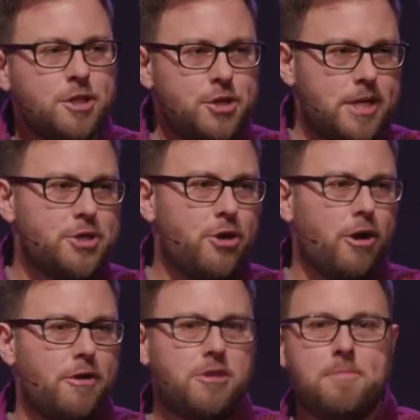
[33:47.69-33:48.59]
to this
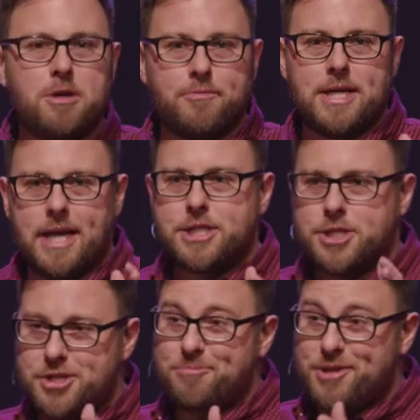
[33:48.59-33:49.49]
earth to build a
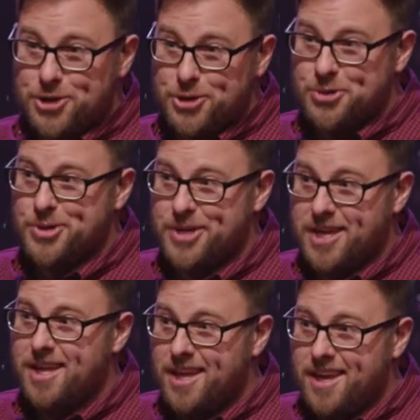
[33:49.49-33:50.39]
relationship with you.
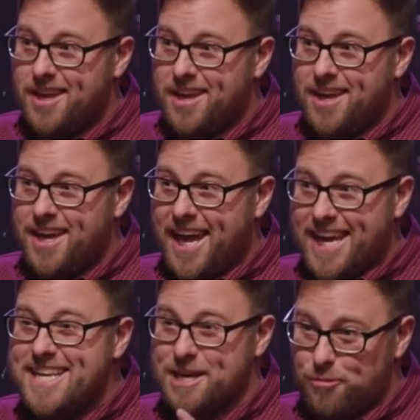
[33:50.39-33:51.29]
And
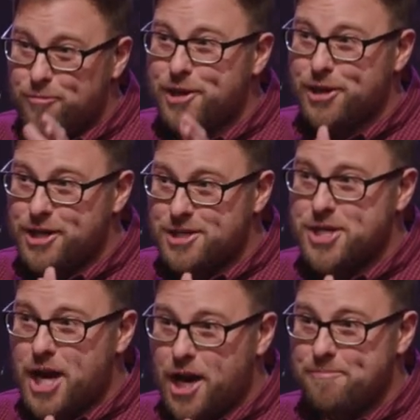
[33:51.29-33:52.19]
he did a really good
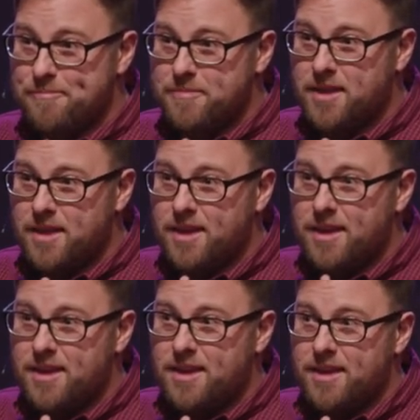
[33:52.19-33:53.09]
job.
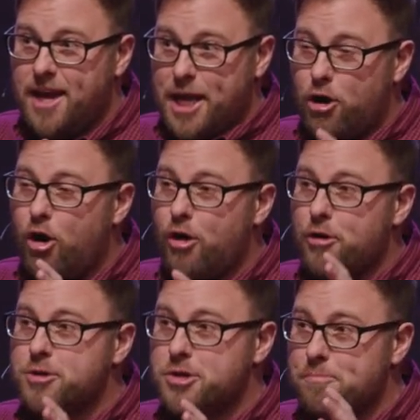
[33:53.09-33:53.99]
And all
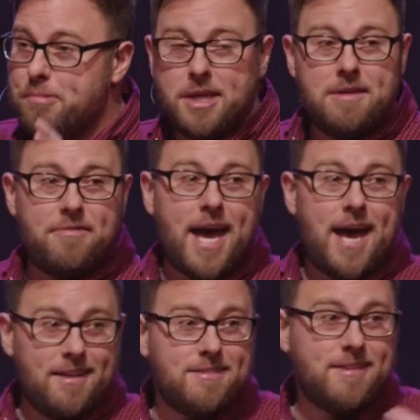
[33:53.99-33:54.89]
those who believe
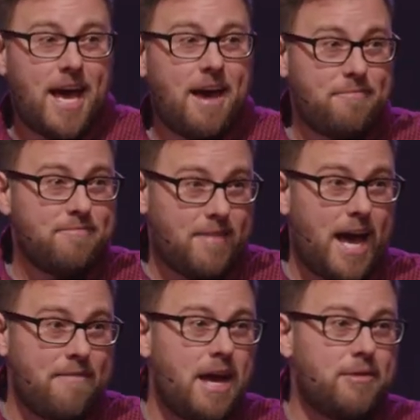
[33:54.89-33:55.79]
that have,
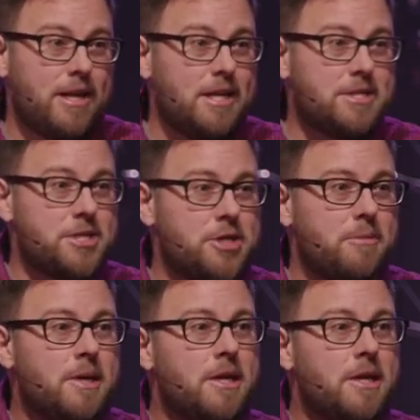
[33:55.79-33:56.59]
have that relationship.